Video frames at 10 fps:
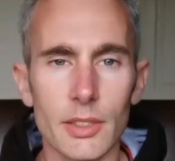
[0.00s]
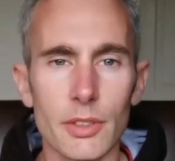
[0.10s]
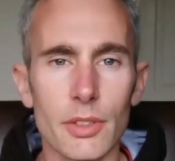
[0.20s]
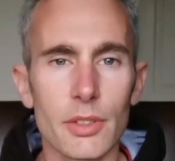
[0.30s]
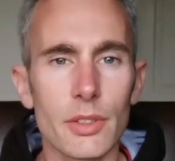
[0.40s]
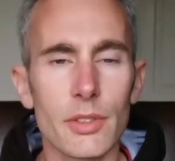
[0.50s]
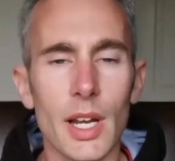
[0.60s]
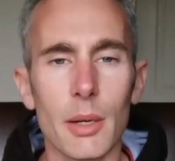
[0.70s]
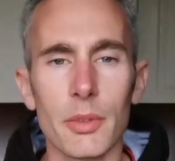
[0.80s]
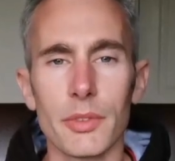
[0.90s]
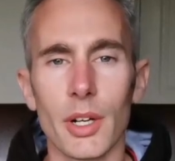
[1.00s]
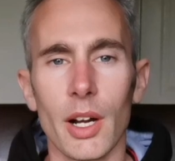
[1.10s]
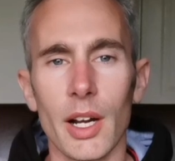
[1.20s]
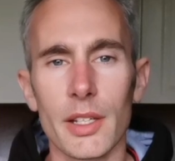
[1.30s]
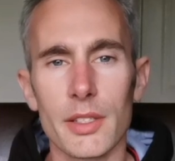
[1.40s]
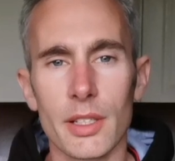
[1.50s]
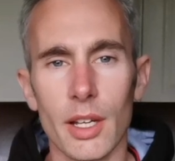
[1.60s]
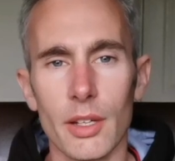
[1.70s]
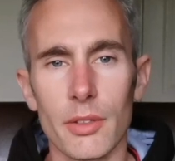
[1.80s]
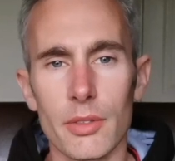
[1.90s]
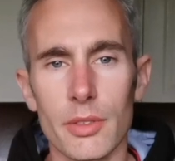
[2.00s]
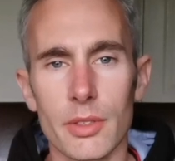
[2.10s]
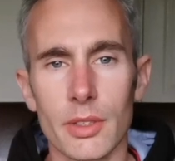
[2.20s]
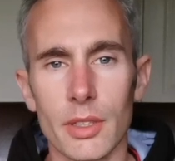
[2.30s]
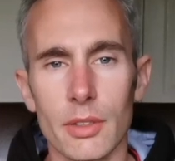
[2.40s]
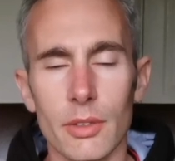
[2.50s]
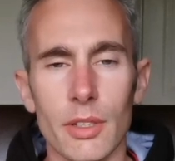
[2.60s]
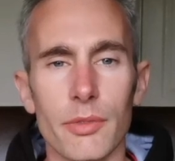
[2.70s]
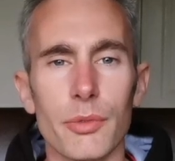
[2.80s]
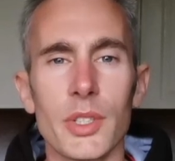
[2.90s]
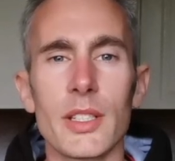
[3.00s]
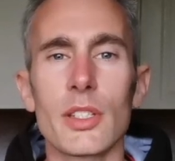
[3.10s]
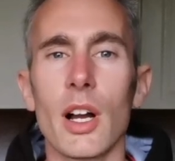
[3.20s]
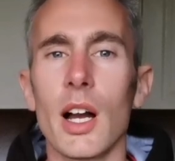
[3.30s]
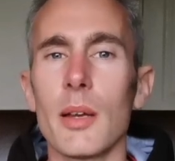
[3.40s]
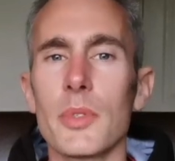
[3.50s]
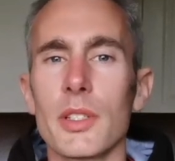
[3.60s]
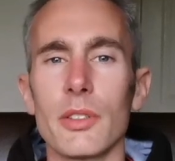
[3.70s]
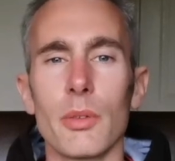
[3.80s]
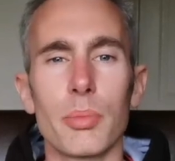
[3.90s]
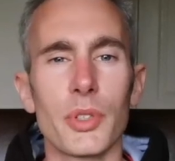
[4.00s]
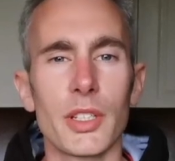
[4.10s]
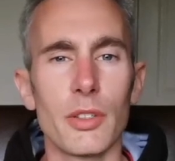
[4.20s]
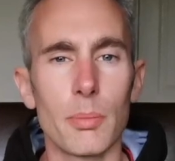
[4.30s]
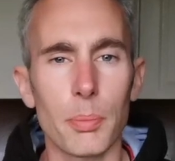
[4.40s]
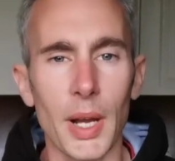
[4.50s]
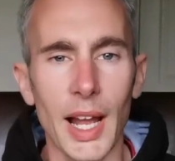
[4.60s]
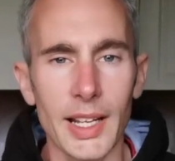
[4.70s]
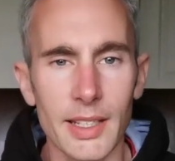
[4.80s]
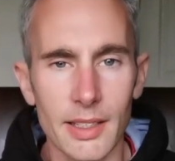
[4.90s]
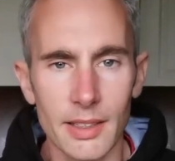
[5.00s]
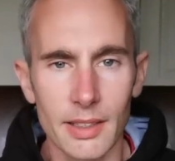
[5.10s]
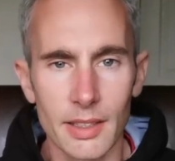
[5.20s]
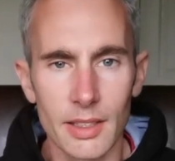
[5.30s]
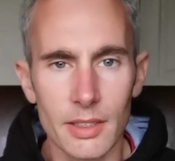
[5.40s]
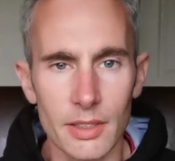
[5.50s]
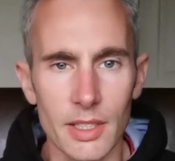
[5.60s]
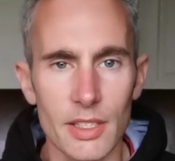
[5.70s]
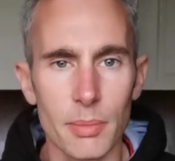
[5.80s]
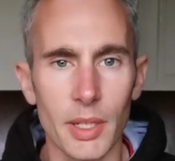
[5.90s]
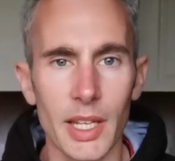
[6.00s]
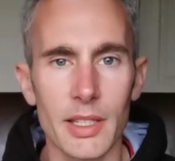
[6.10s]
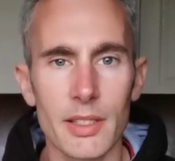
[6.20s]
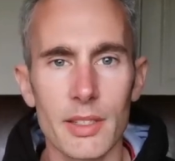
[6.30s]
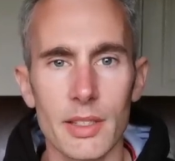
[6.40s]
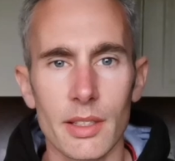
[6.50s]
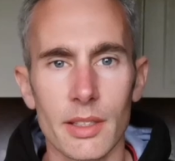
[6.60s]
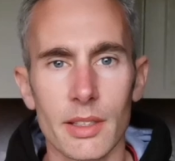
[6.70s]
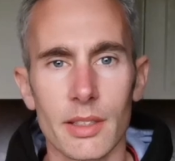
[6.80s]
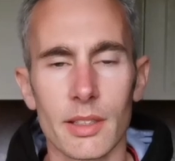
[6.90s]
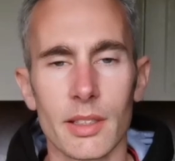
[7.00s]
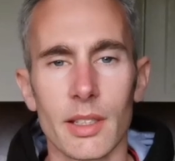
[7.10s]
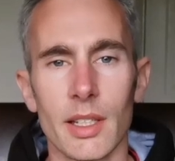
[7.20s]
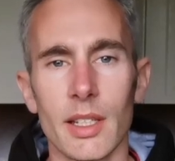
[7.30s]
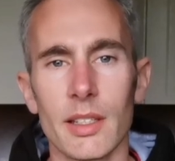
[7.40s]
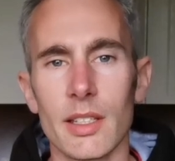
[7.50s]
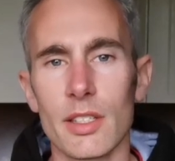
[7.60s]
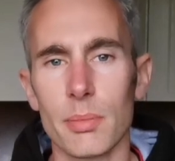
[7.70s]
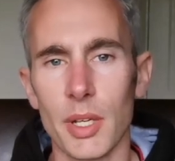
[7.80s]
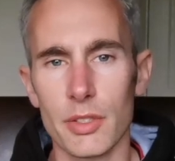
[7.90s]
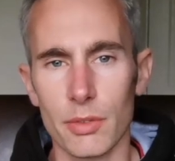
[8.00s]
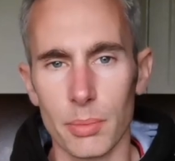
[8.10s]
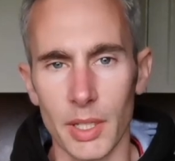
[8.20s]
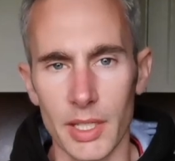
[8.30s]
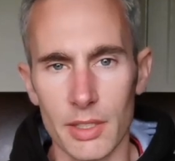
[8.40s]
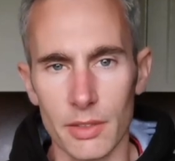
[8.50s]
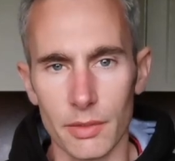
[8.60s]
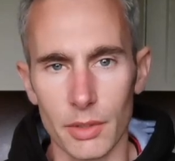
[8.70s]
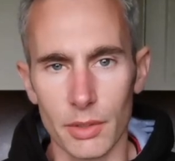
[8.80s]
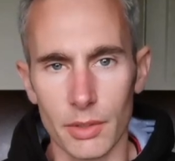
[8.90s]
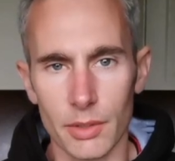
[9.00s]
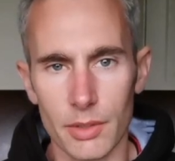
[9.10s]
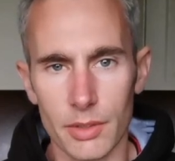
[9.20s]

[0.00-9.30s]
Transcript: And you could do that with your eyes closed. Do it 3 times and it will bring you back to this place, this special place of yours,